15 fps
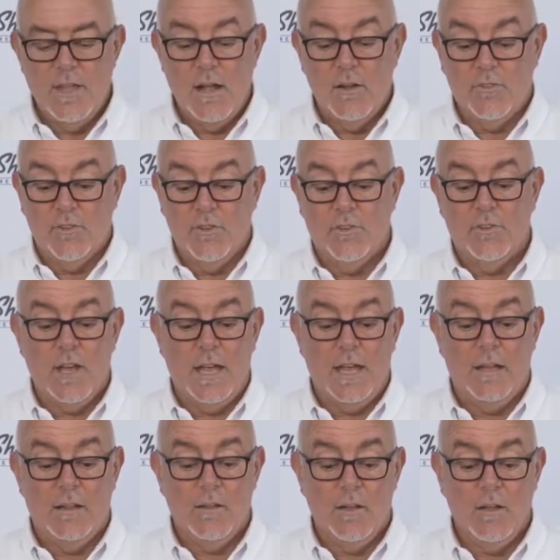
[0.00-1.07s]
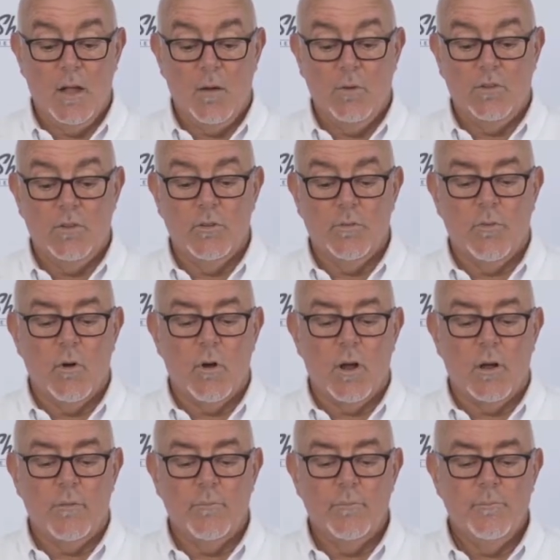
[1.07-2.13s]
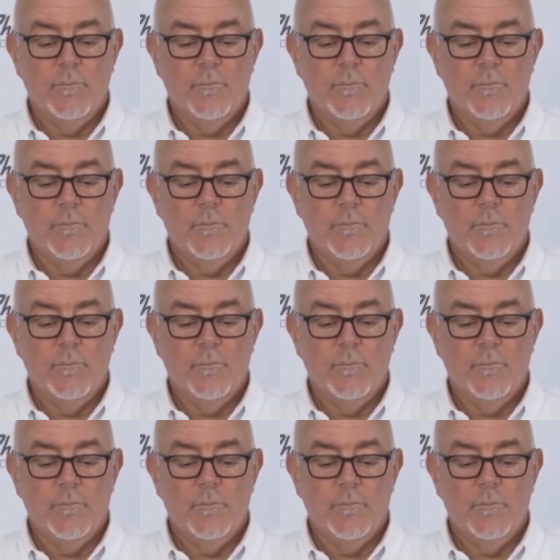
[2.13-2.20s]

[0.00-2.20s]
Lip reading: now it's too tight. I went too far.